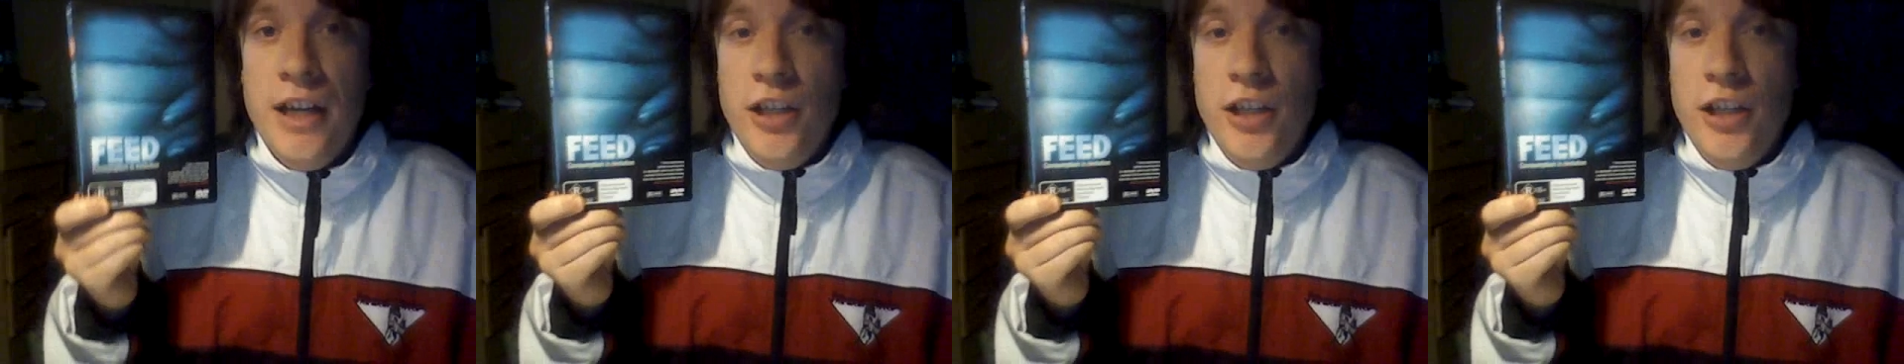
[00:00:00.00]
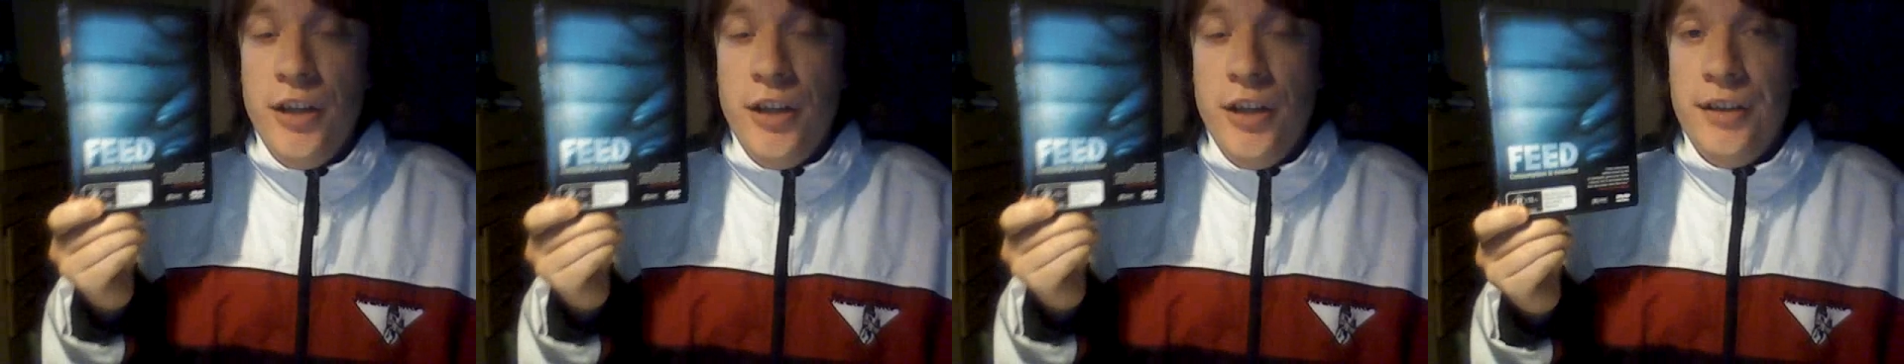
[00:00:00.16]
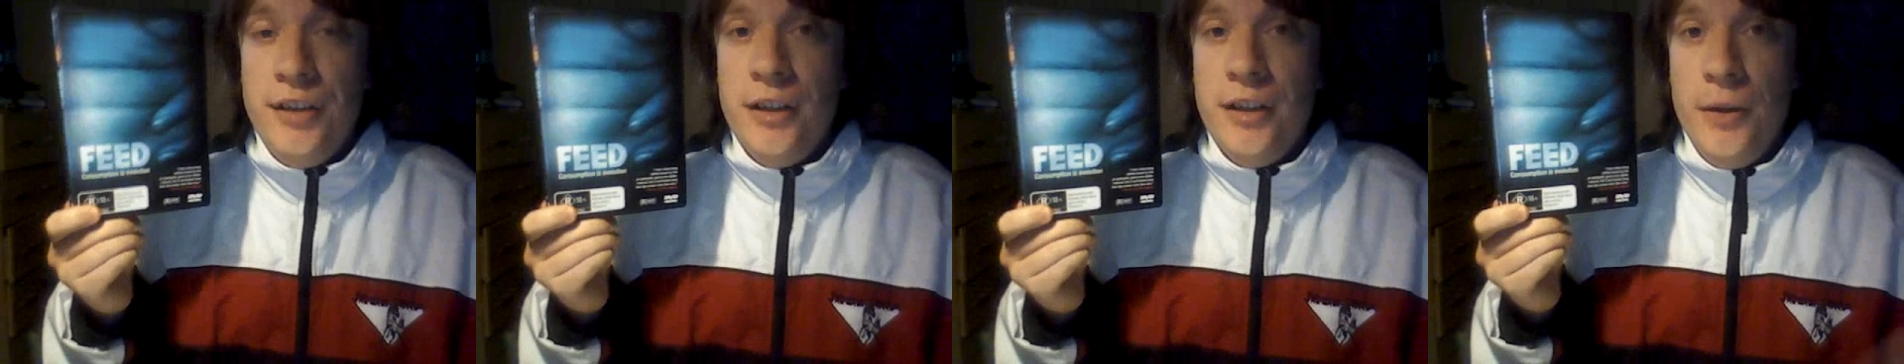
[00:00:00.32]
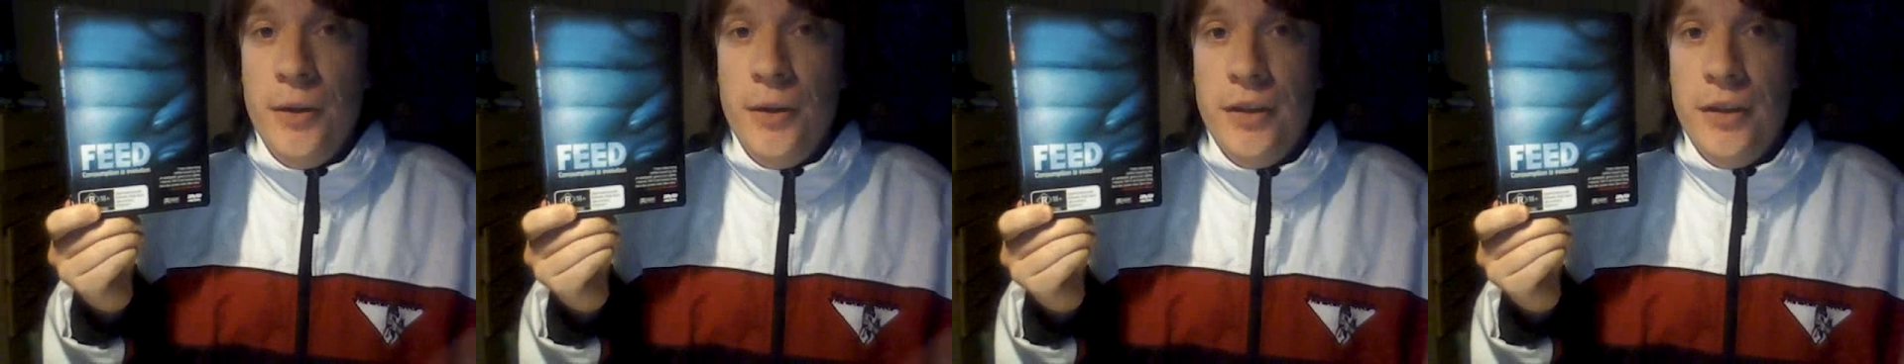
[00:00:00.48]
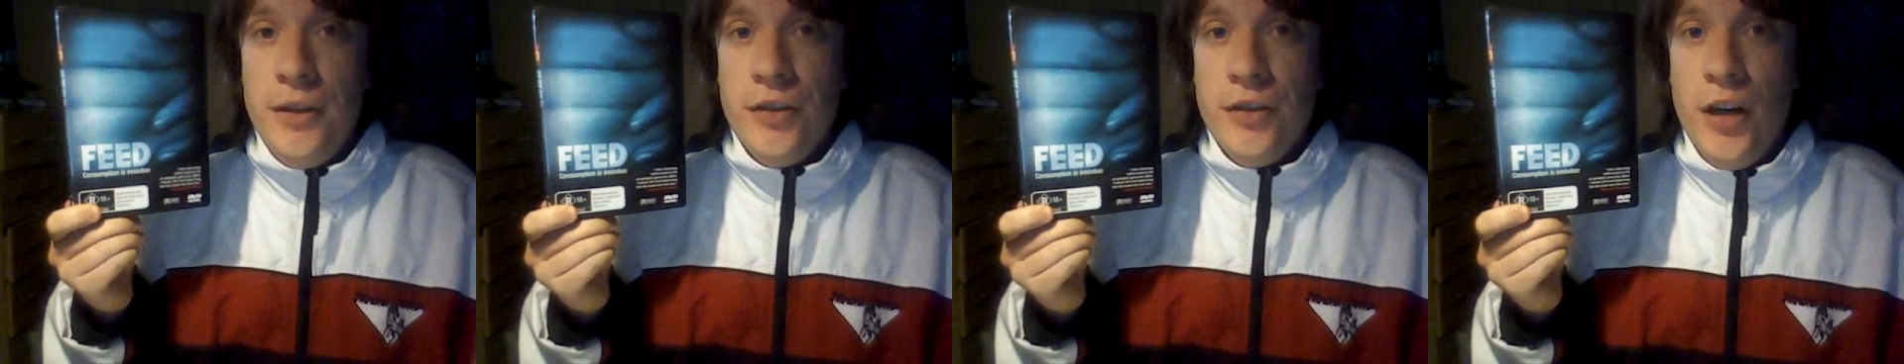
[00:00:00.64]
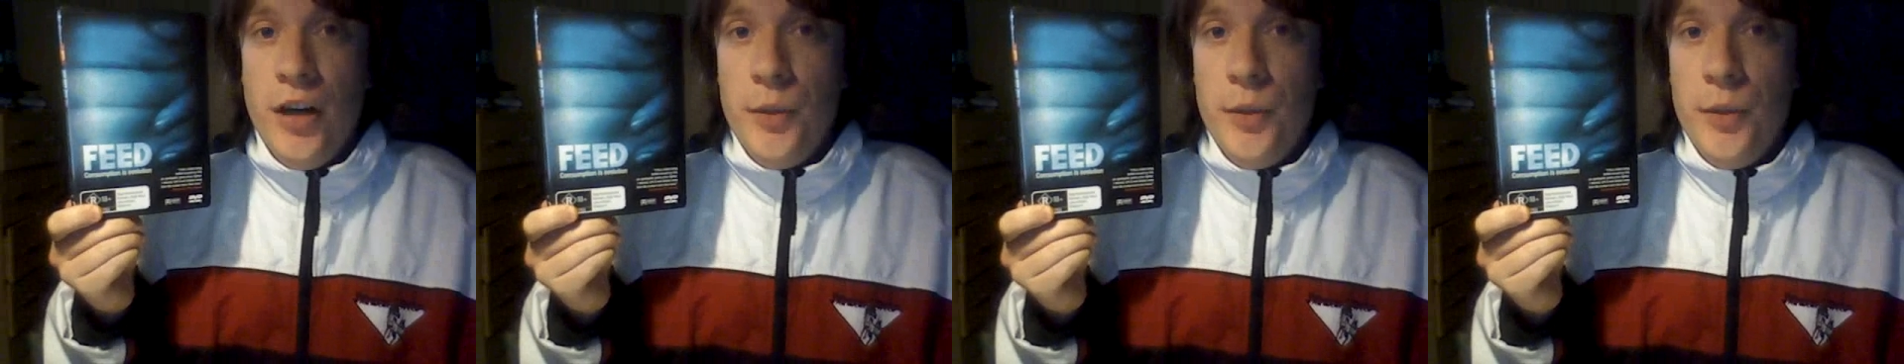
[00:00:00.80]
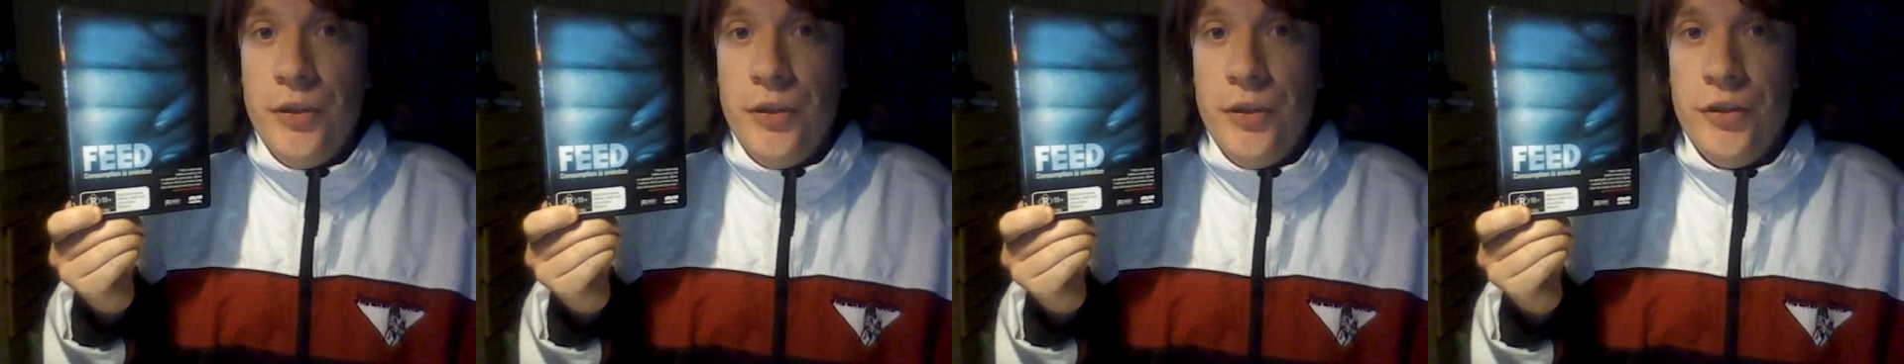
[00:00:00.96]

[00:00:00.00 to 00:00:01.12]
you could tell this guy was